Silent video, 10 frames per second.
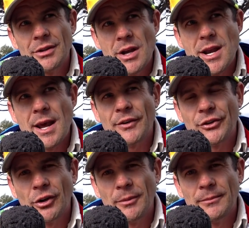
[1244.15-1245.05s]
never
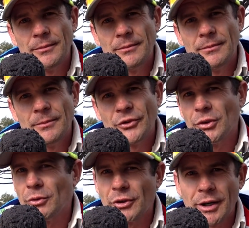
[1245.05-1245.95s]
stop
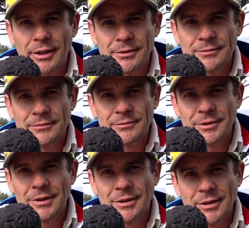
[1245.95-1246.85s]
serial dieting.
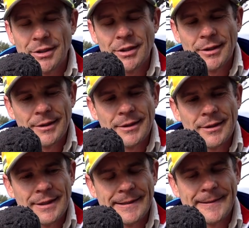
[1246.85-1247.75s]
All right?
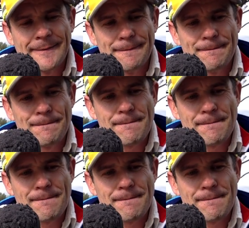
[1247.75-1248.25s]
I